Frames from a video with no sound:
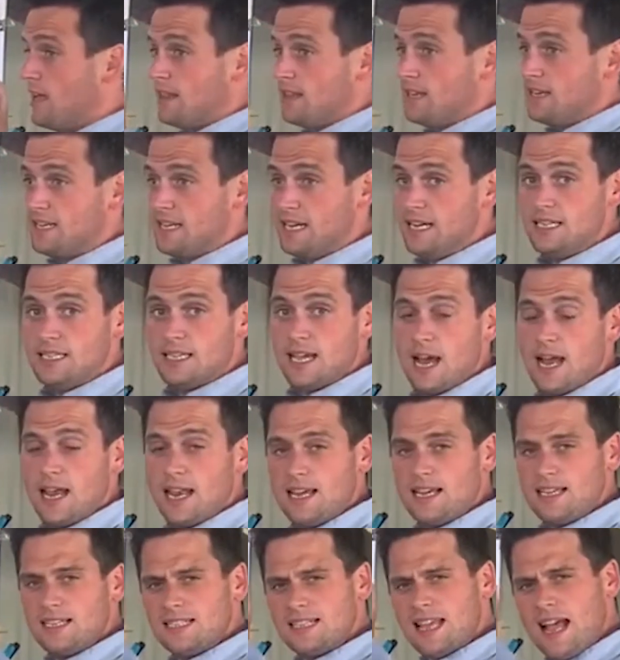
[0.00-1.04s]
the detail
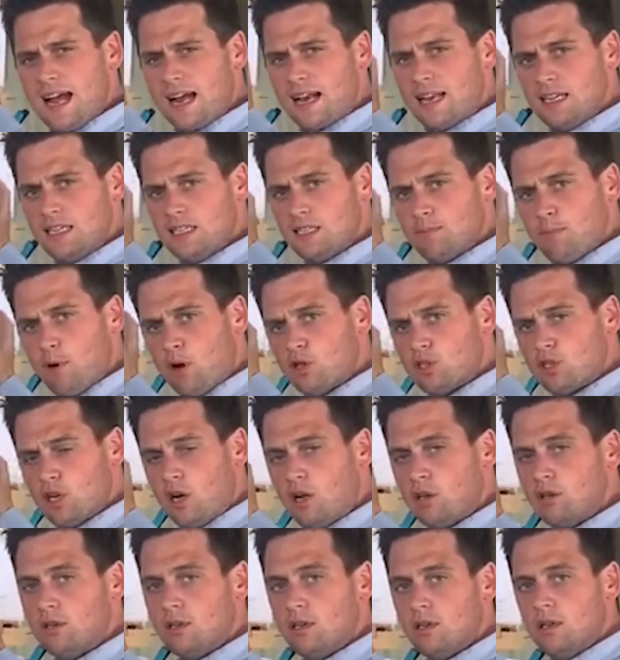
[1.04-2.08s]
exactly spot
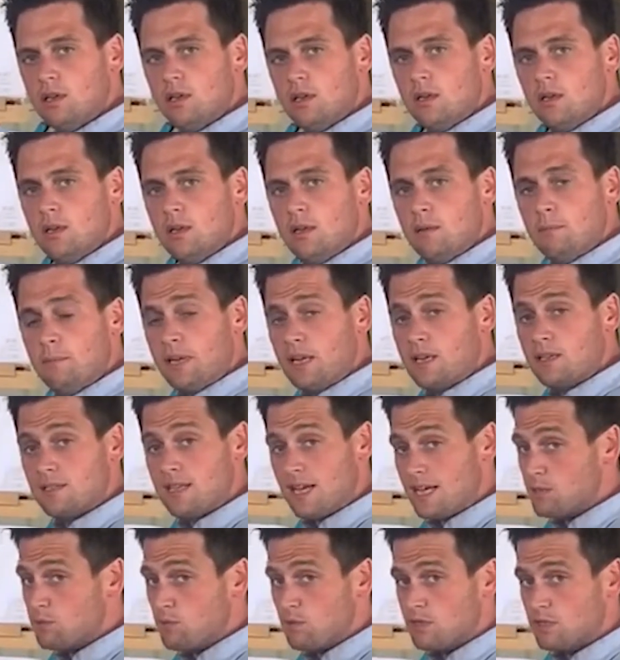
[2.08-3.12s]
on, because
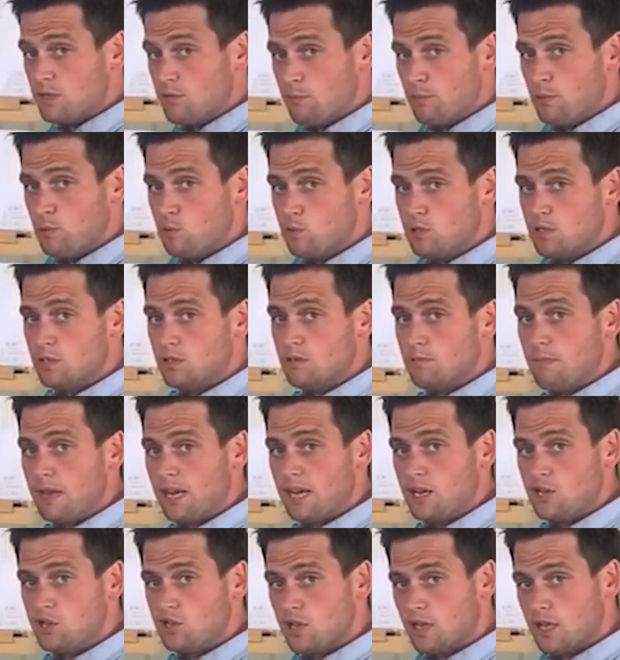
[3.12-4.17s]
that's what's important,
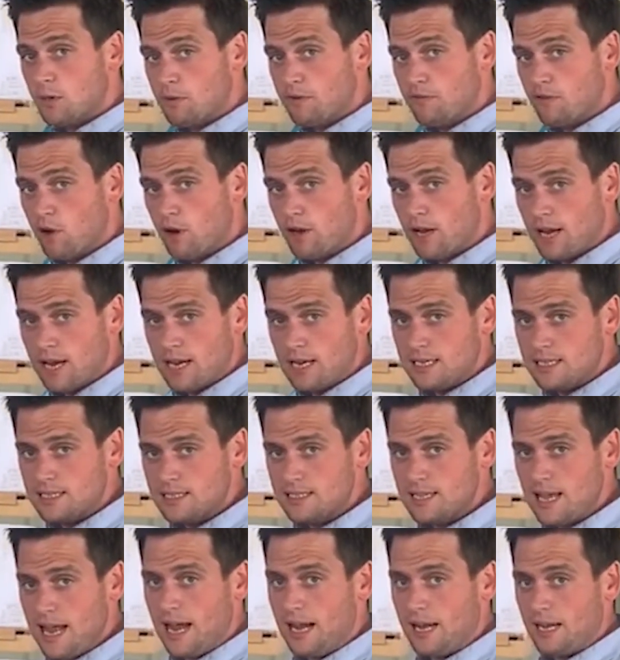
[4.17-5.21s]
making sure that we've got it
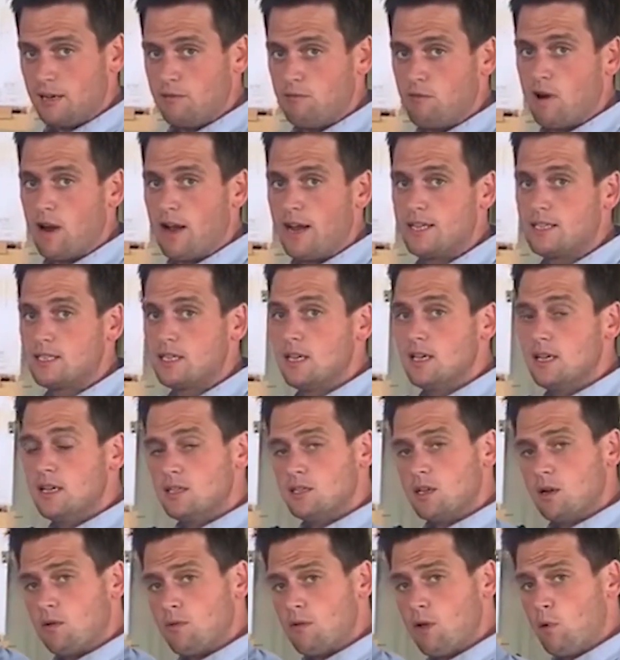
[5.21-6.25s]
exactly right.
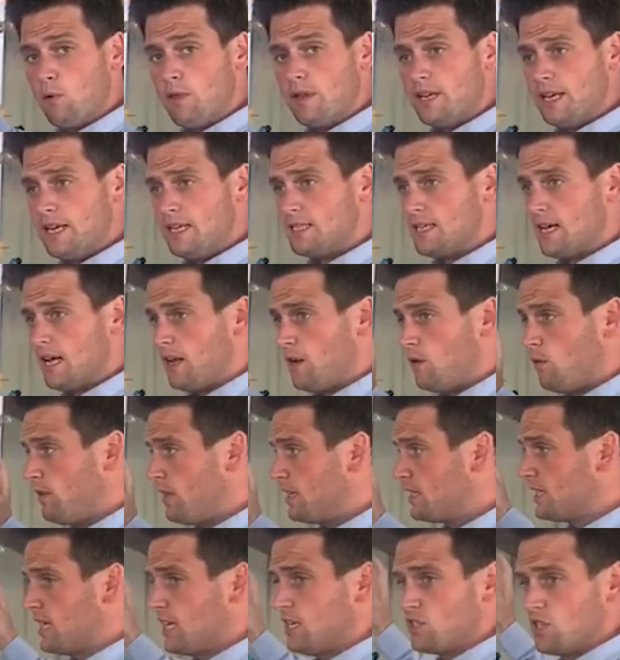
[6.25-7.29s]
So all the detail and all
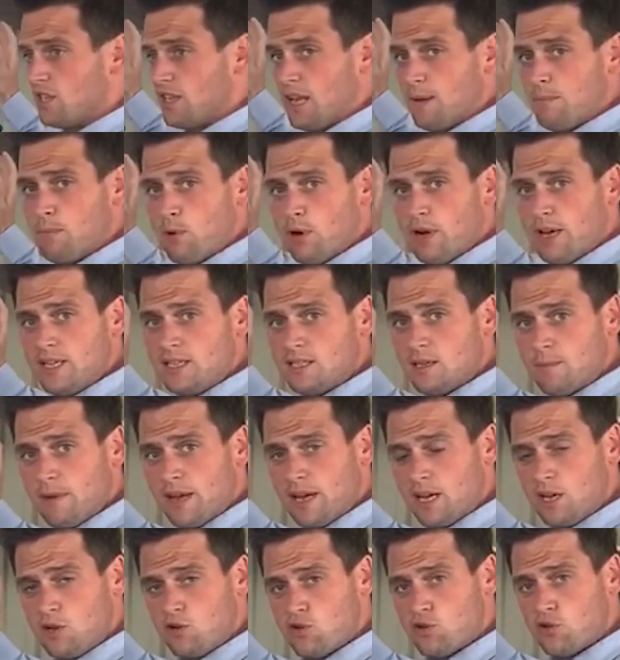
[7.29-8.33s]
the attention they put into
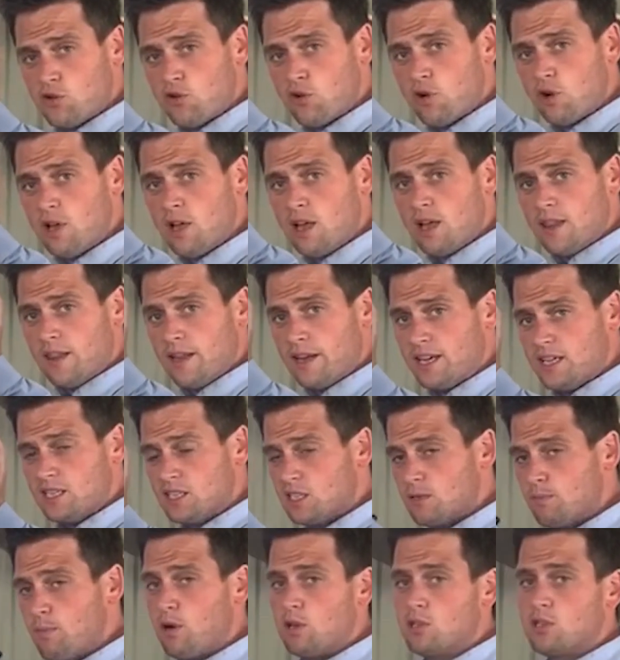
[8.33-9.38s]
making sure that it's
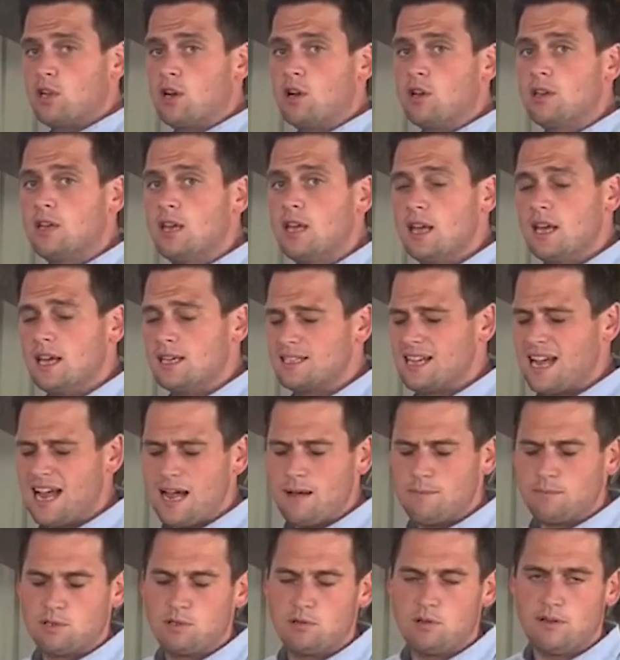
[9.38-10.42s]
spot on is
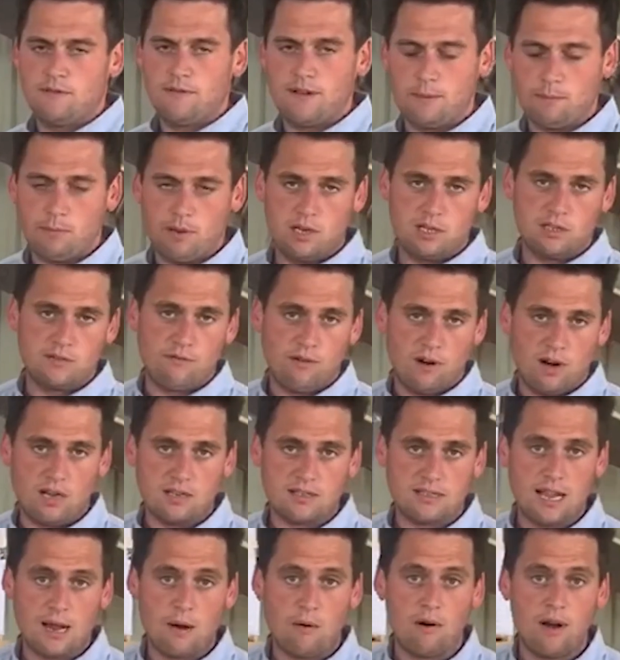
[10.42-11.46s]
absolutely fabulous for
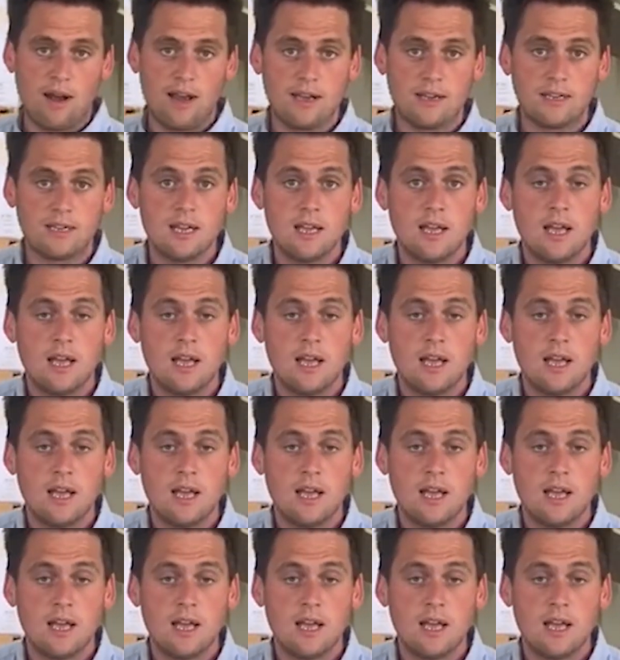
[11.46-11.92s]
us, our end.